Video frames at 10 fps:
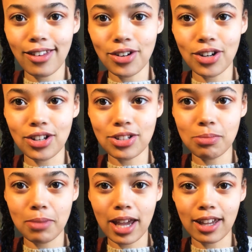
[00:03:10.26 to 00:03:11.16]
hurt us
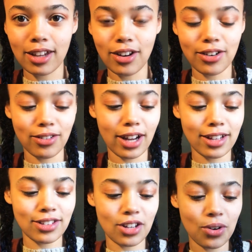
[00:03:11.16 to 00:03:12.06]
back here,
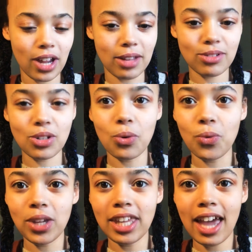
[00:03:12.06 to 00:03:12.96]
right? Okay, so
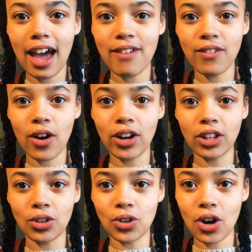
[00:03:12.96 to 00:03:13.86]
we have our
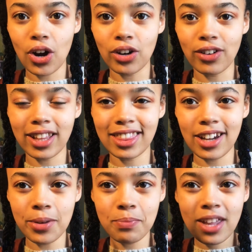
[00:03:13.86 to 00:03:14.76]
little card right
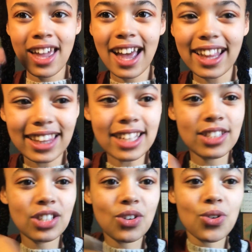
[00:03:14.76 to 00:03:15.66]
there, and
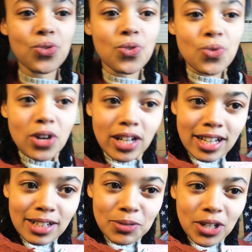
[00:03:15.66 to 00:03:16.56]
let's screw
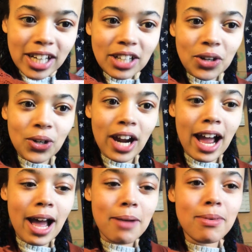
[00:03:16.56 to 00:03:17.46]
on. We're gonna
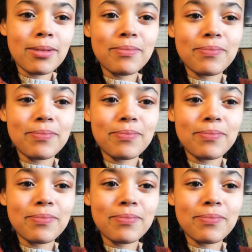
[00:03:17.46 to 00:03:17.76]
grab